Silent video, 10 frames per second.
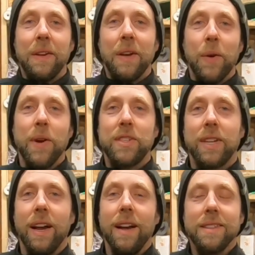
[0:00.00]
Alright you
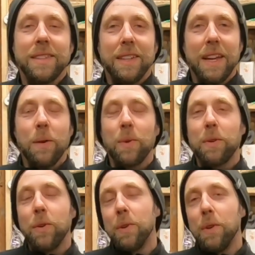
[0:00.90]
guys, today we're
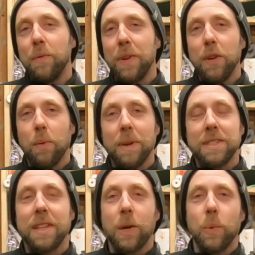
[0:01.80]
doing a little video about
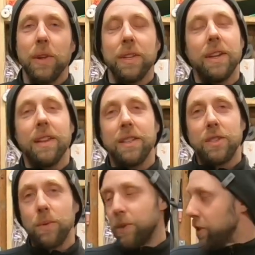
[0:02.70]
stick welding on these
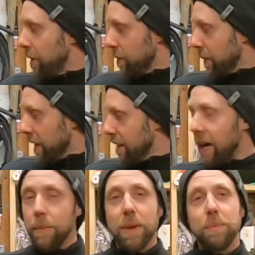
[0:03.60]
two machines. We got the
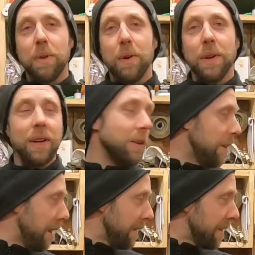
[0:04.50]
Omnipro here
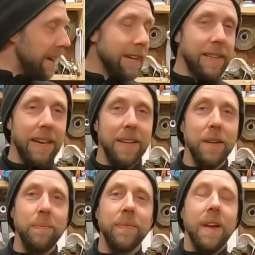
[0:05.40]
and the
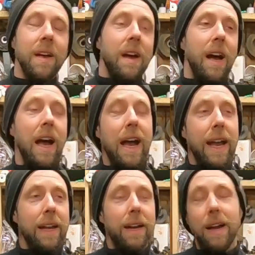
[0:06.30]
Titanium. I
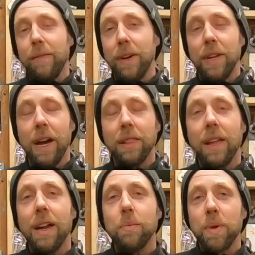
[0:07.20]
have had a
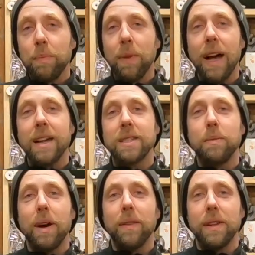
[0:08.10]
lot of people ask
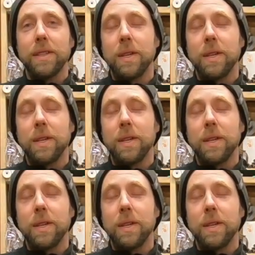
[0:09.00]
about this.